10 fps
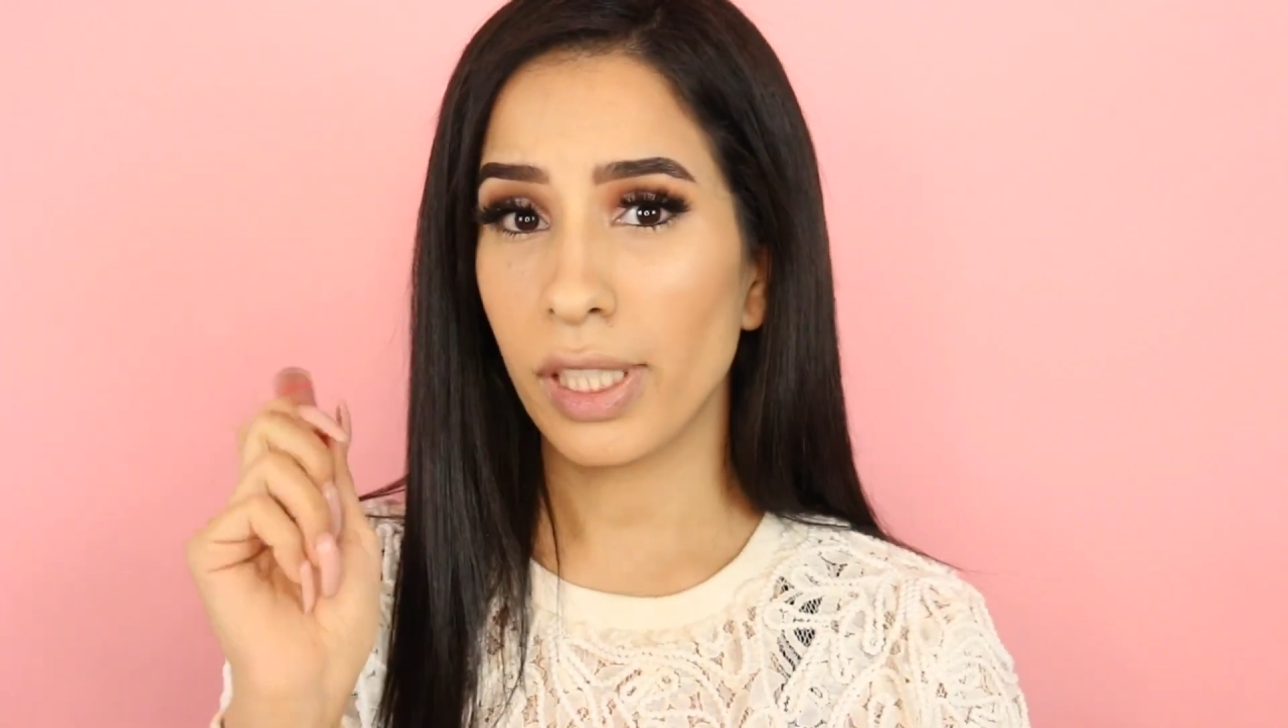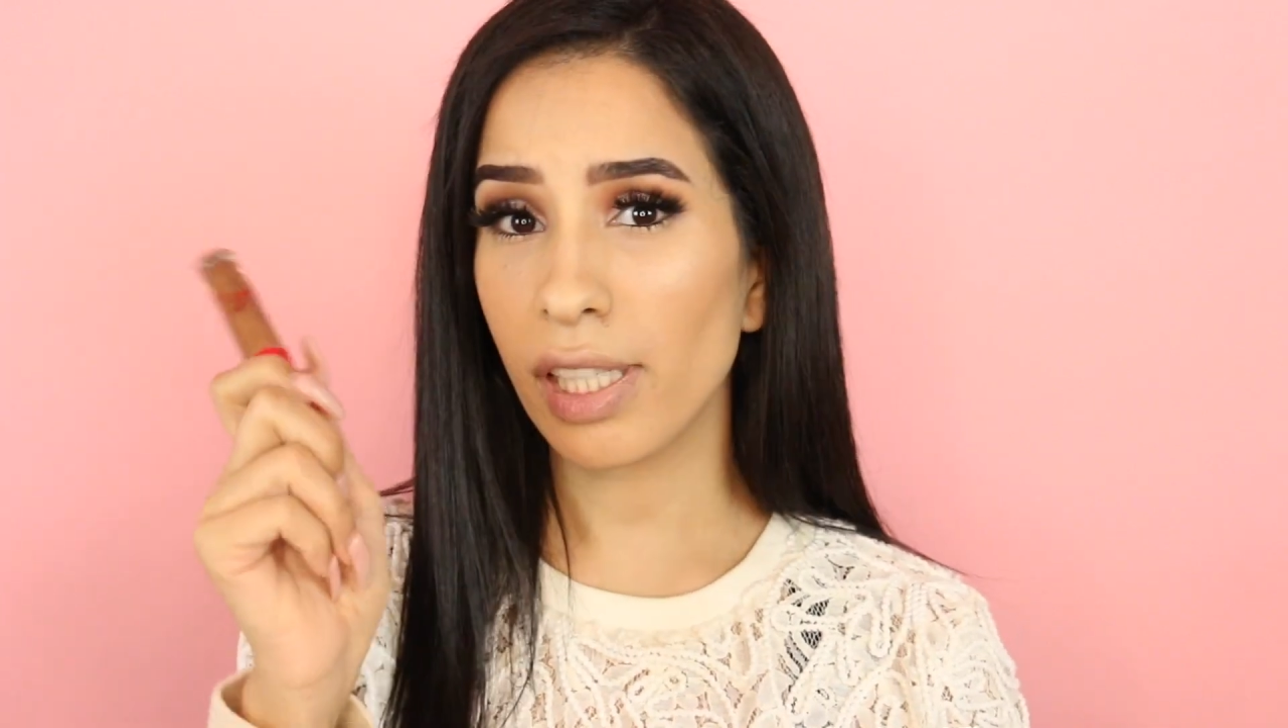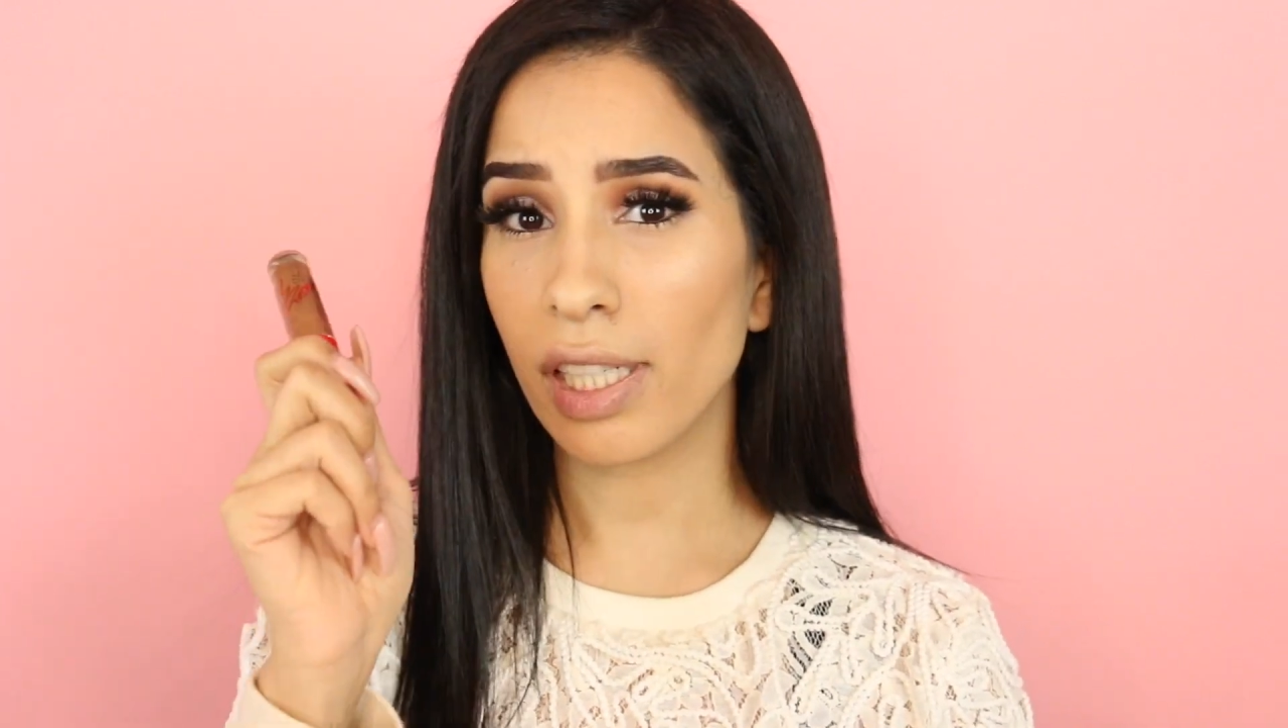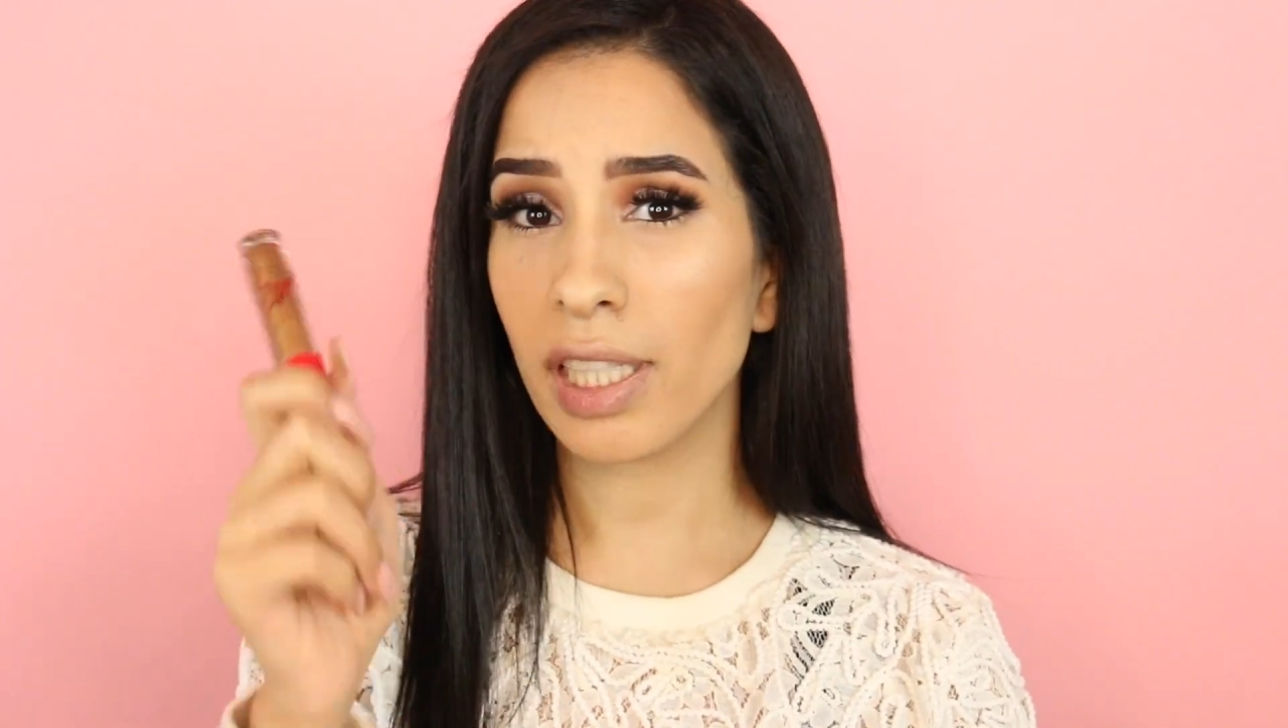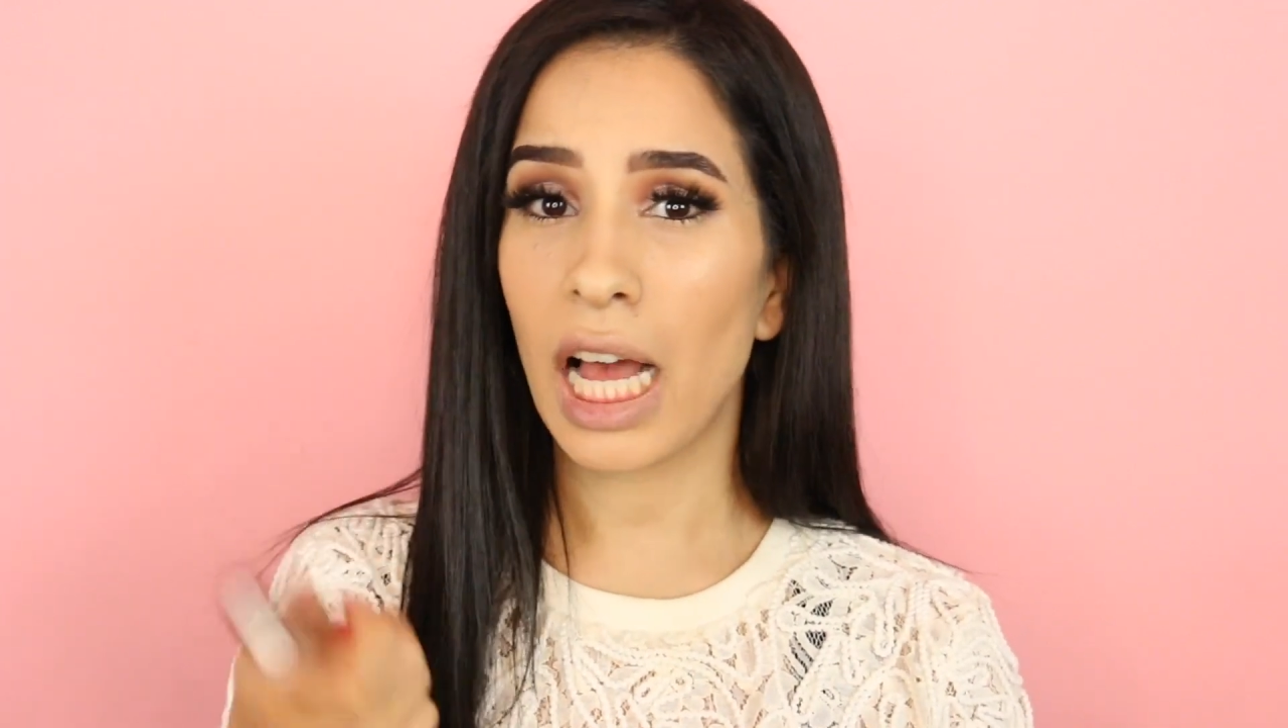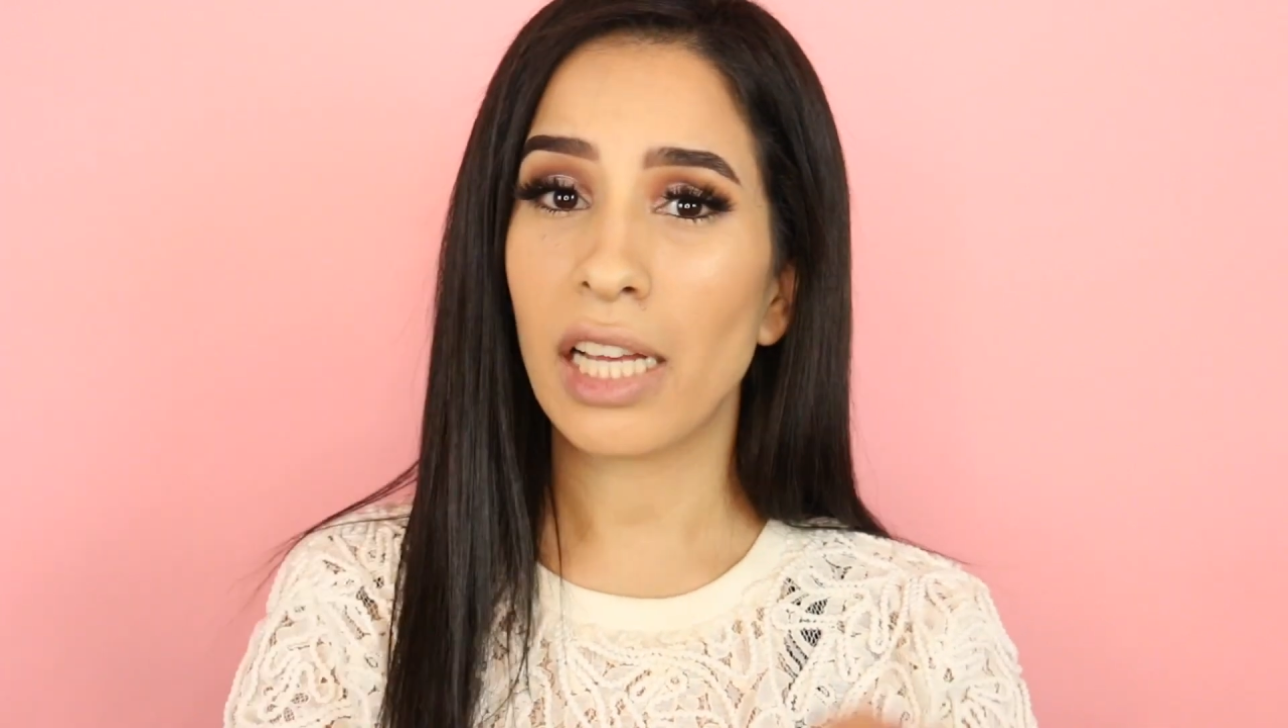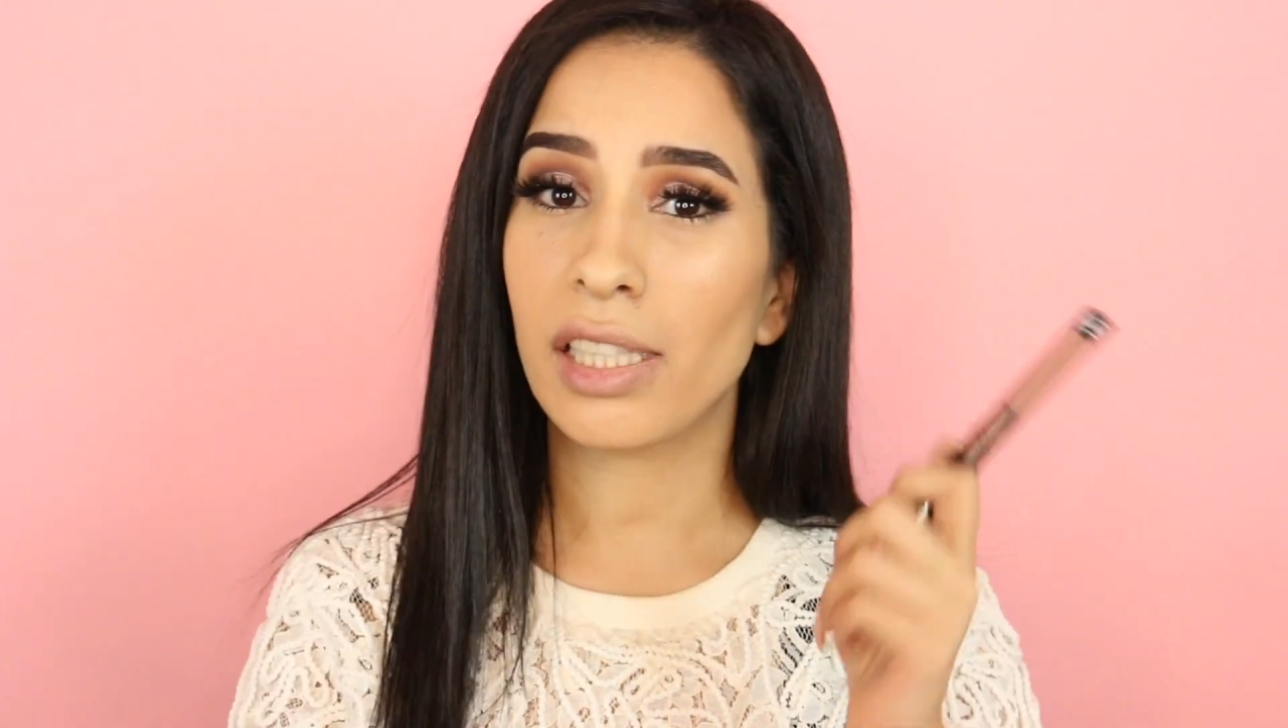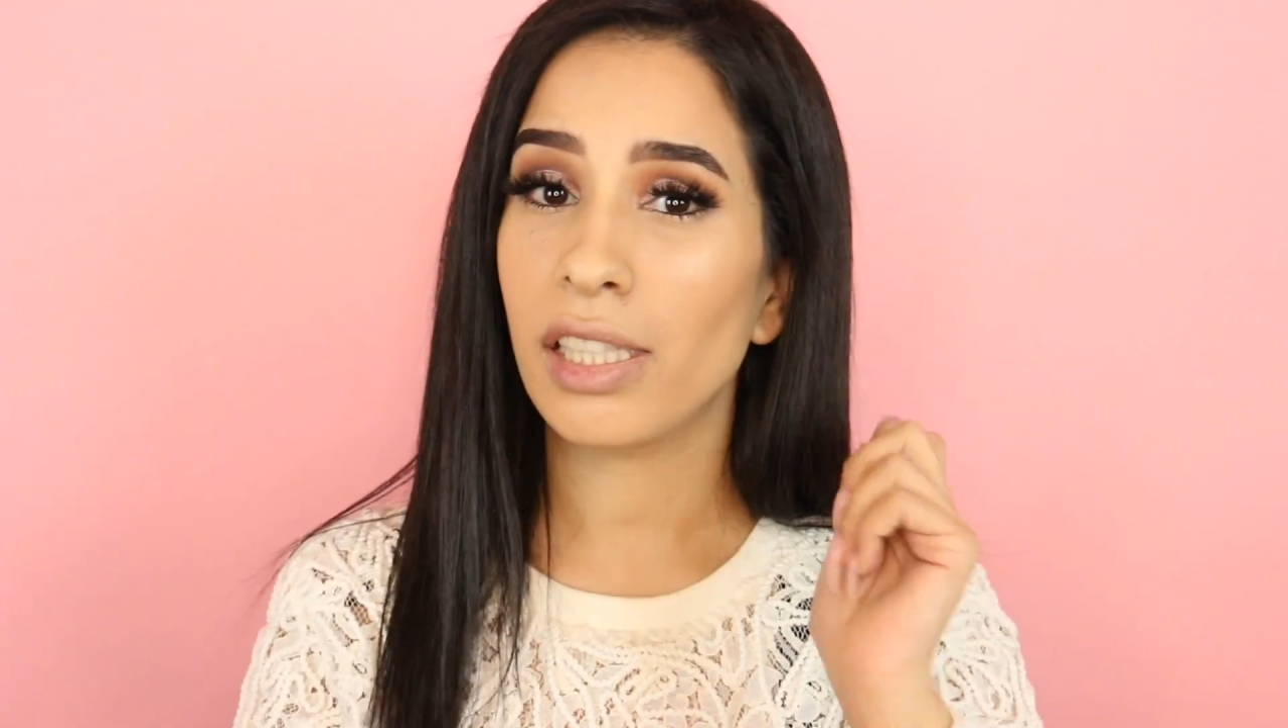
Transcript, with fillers: this is a gloss,